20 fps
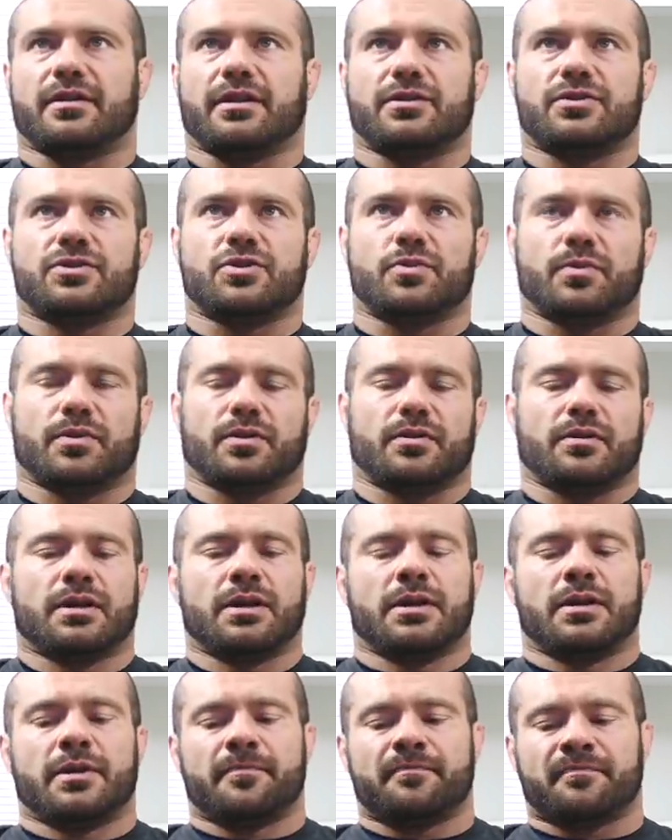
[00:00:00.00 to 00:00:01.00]
like
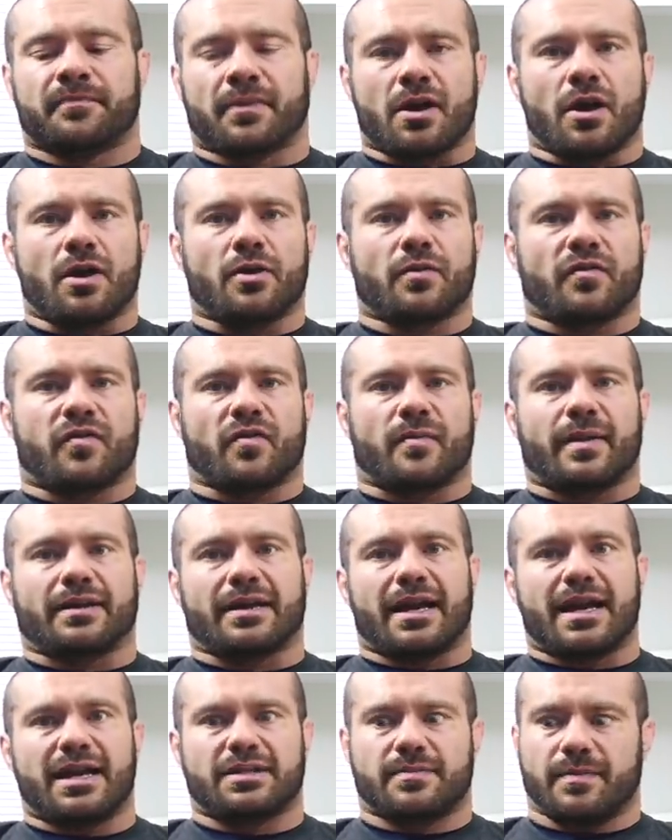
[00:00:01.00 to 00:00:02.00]
super hungry for my
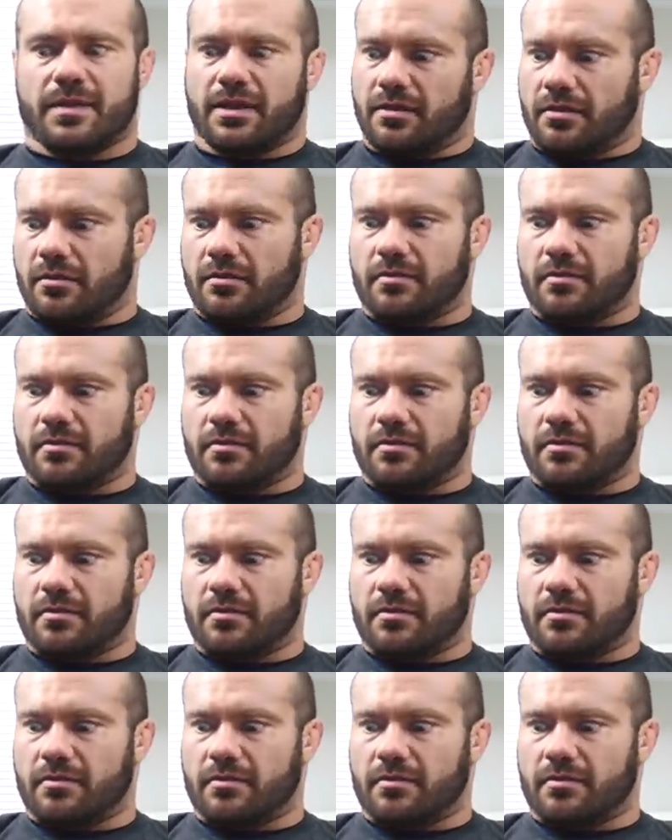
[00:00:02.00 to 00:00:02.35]
last meal.